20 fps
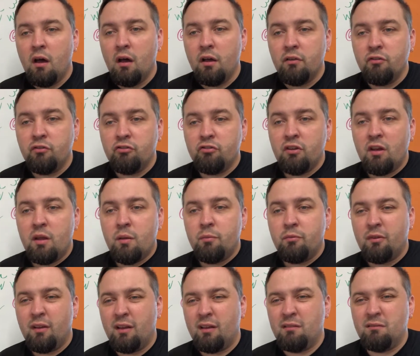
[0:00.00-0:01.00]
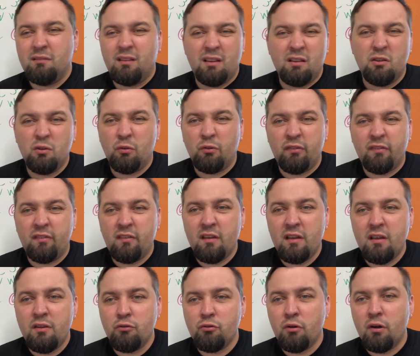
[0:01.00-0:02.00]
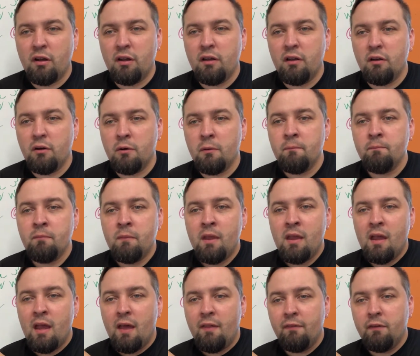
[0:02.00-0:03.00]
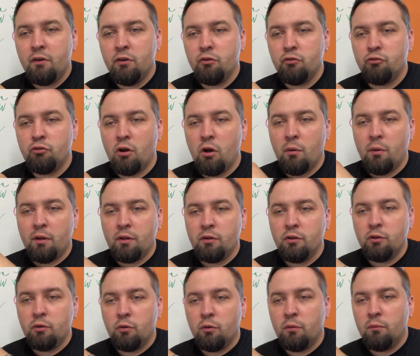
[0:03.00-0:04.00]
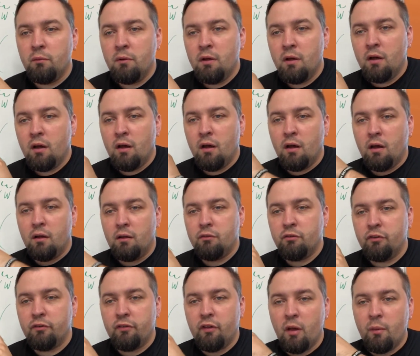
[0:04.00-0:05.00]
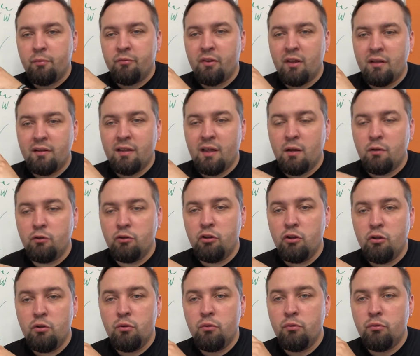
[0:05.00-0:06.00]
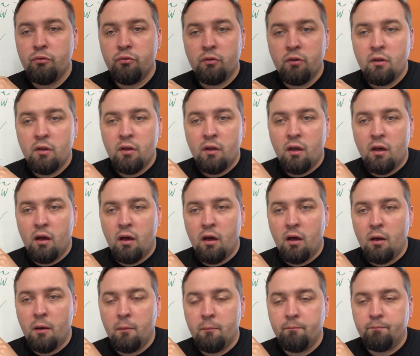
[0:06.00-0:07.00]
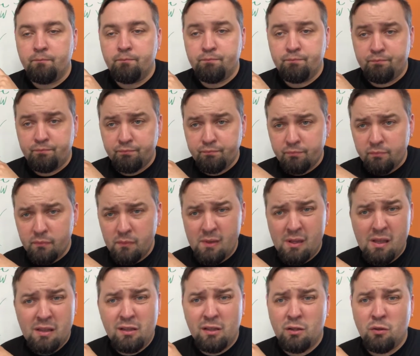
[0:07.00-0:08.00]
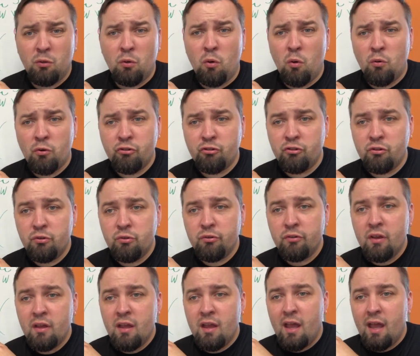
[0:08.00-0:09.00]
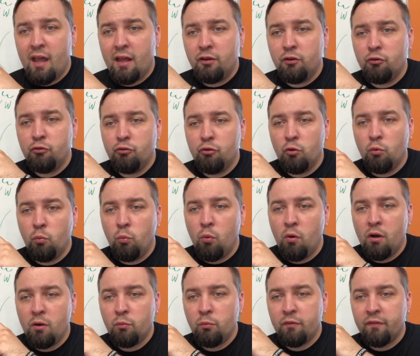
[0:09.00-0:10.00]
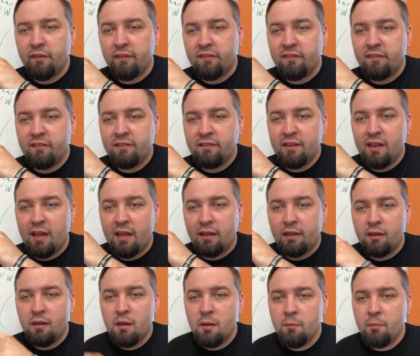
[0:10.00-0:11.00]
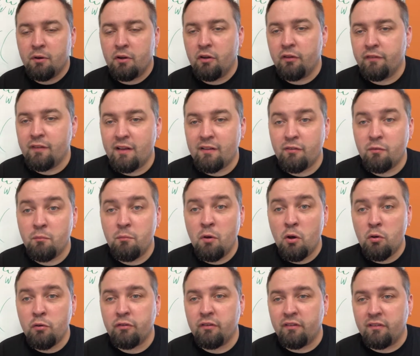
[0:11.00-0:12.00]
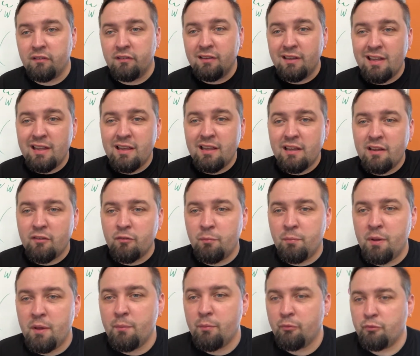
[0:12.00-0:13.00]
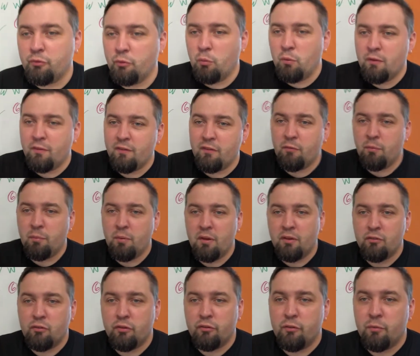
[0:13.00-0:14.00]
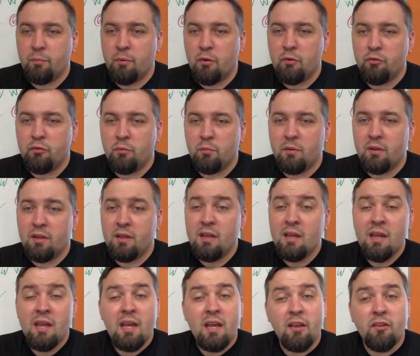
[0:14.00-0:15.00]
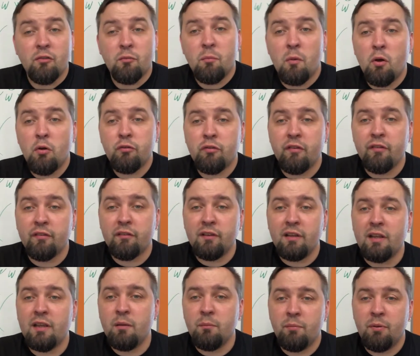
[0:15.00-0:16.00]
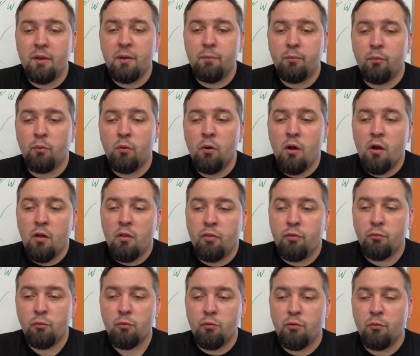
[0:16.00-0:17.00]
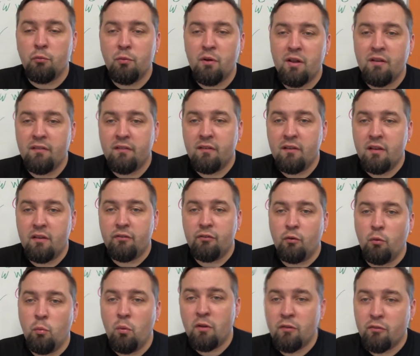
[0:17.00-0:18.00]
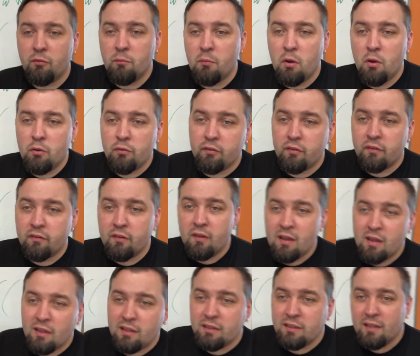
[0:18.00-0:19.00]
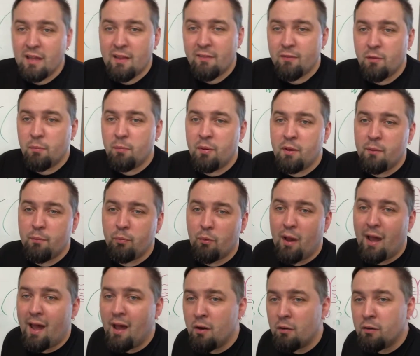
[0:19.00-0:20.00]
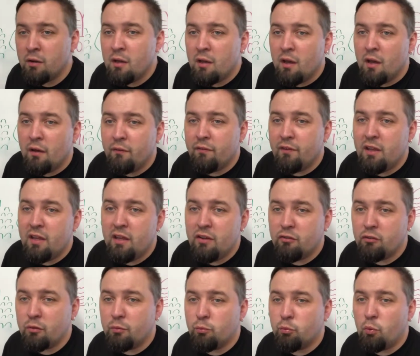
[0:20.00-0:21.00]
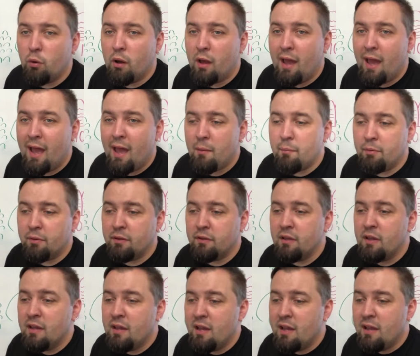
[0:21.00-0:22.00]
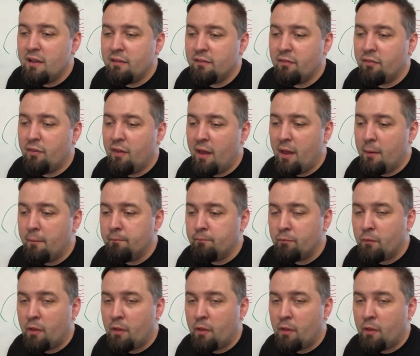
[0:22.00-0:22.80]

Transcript: shapes, like little C's right here. And then you're drawing little just upside down U's, like little horseshoes. And you do one with a stick, because that's Moses leading his people. So what this picture is supposed to be is Moses leading people through the Red Sea. So once Moses led the people out of Egypt, what happened is that